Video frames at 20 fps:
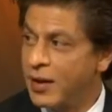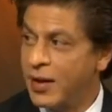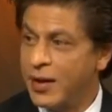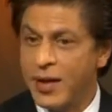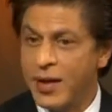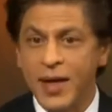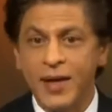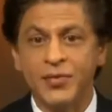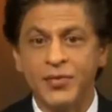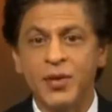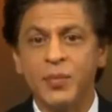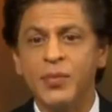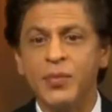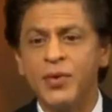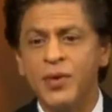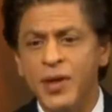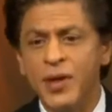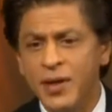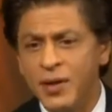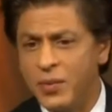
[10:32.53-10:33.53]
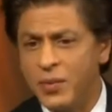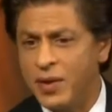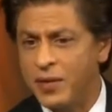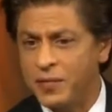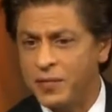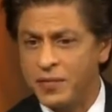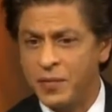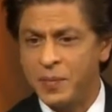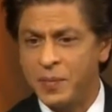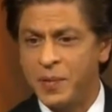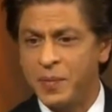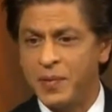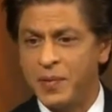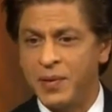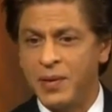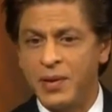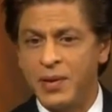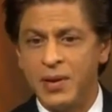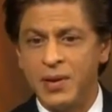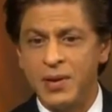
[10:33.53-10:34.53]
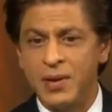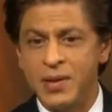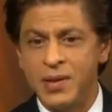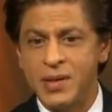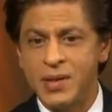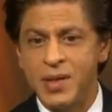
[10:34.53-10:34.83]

And I have some really wonderful people.